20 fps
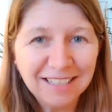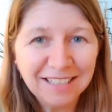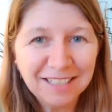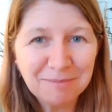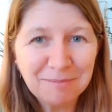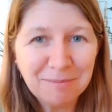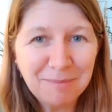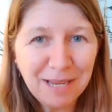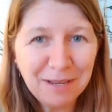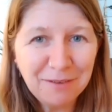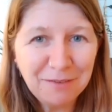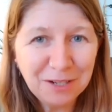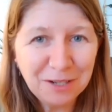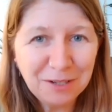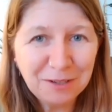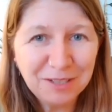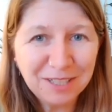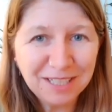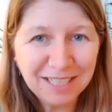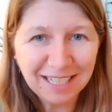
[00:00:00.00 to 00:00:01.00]
Some bit of
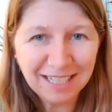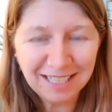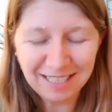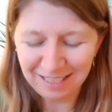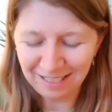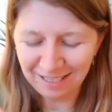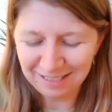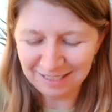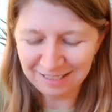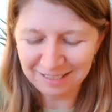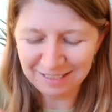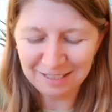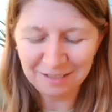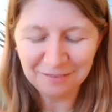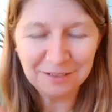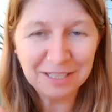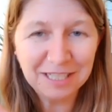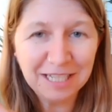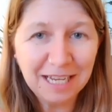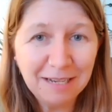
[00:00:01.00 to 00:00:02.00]
acoustics that I
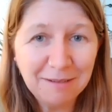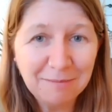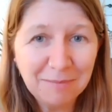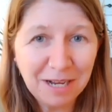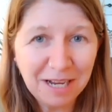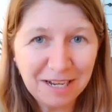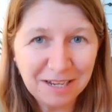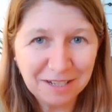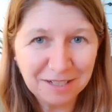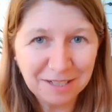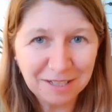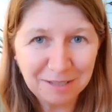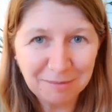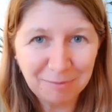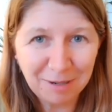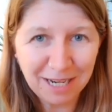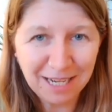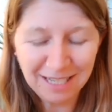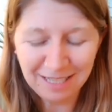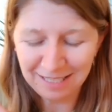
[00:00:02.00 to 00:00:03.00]
discovered in my lunch
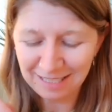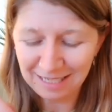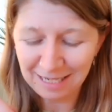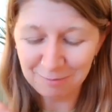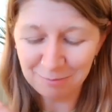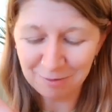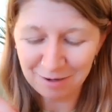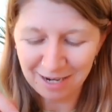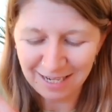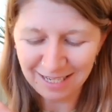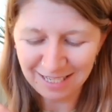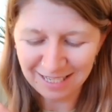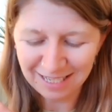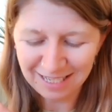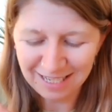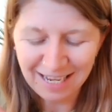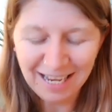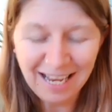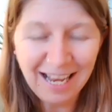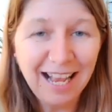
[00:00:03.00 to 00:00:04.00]
break, tea break,
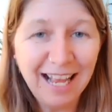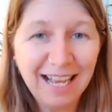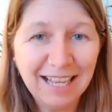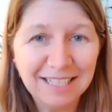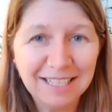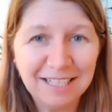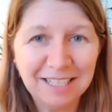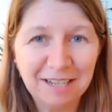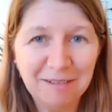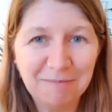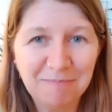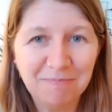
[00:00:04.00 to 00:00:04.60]
and